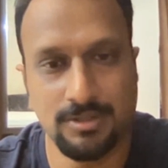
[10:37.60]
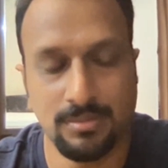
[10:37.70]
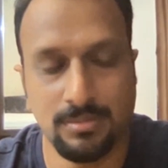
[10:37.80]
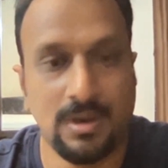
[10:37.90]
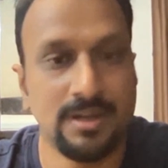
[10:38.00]
So
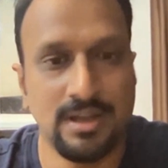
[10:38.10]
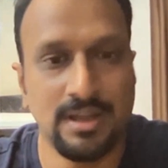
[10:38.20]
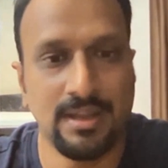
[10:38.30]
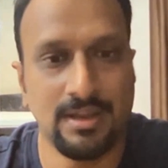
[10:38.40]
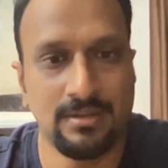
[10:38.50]
one
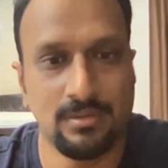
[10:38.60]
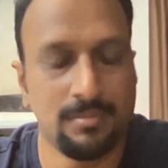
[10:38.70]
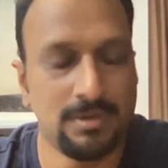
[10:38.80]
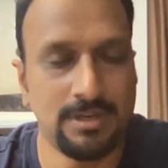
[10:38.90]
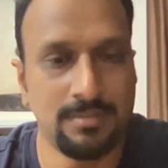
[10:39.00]
guy can
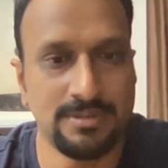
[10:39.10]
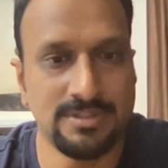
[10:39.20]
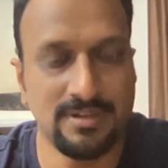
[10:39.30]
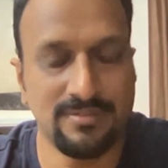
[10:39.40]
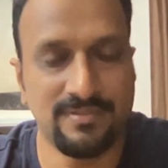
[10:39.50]
do a multiple
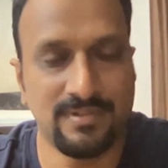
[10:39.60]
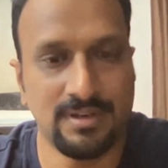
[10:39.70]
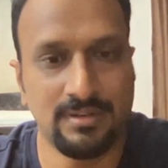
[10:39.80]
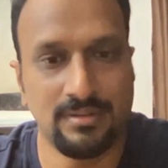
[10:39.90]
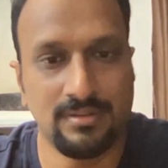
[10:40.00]
stuff,
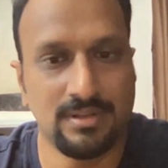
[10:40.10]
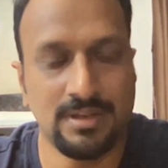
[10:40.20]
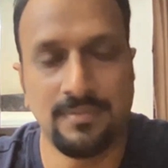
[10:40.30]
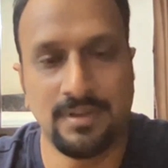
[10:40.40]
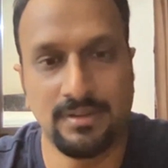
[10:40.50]
and
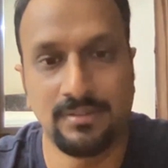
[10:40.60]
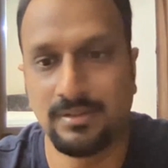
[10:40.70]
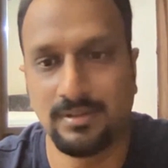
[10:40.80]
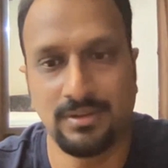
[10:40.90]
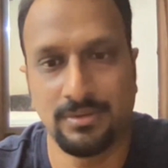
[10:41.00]
that way,
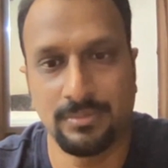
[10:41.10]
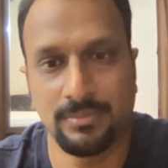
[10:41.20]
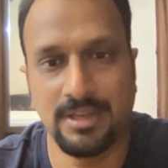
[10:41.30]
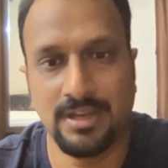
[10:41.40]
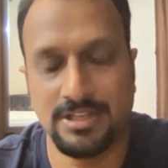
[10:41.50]

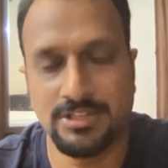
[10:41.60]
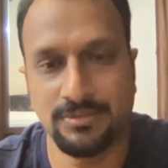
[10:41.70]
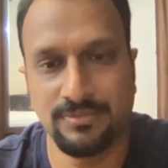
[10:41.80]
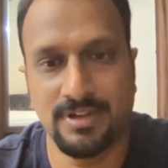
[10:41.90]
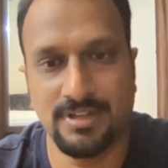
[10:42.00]
we can
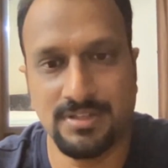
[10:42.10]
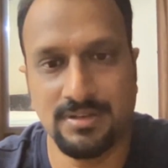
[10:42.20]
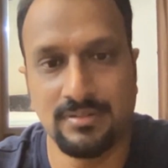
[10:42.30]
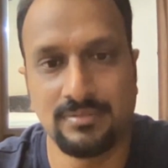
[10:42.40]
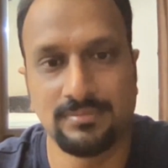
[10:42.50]
achieve
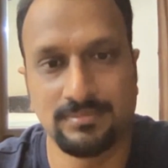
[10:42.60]
faster.